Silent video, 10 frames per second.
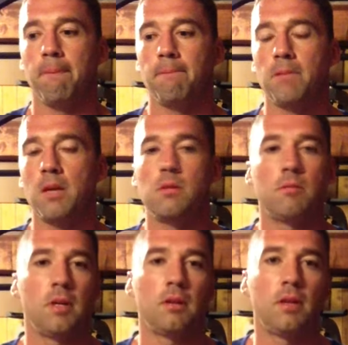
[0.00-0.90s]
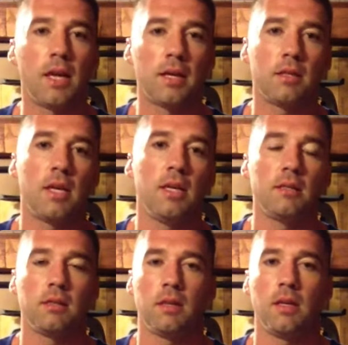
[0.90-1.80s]
those that build legs
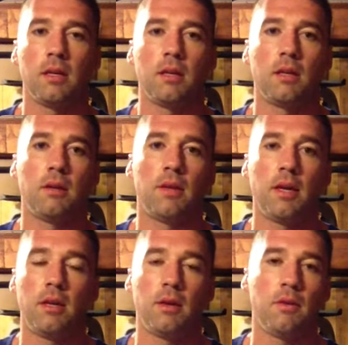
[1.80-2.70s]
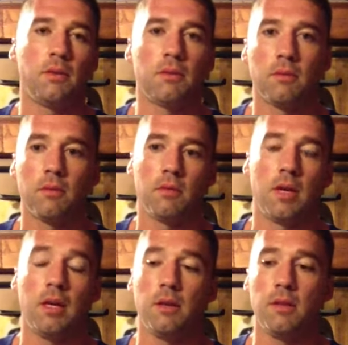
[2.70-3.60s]
easily, they do
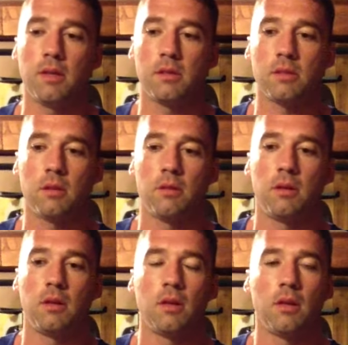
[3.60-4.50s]
this. They're gonna